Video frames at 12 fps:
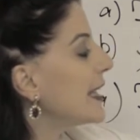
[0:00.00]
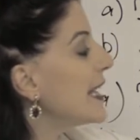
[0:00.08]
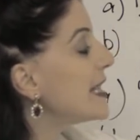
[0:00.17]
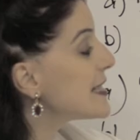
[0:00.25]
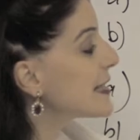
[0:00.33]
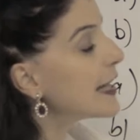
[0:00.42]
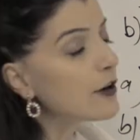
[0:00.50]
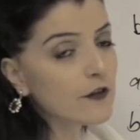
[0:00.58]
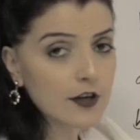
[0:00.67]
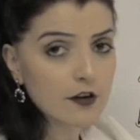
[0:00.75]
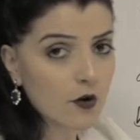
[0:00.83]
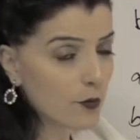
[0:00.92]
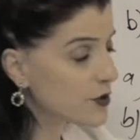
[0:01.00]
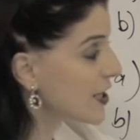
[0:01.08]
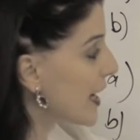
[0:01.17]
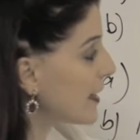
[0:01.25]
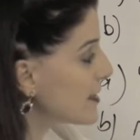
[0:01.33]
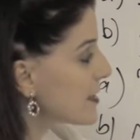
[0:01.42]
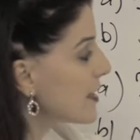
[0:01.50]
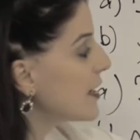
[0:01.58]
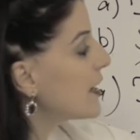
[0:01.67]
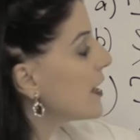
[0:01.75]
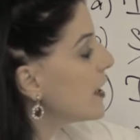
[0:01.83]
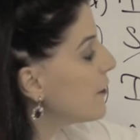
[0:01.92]
instead of an object,
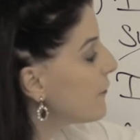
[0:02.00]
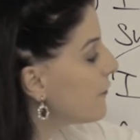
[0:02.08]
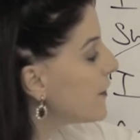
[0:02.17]
if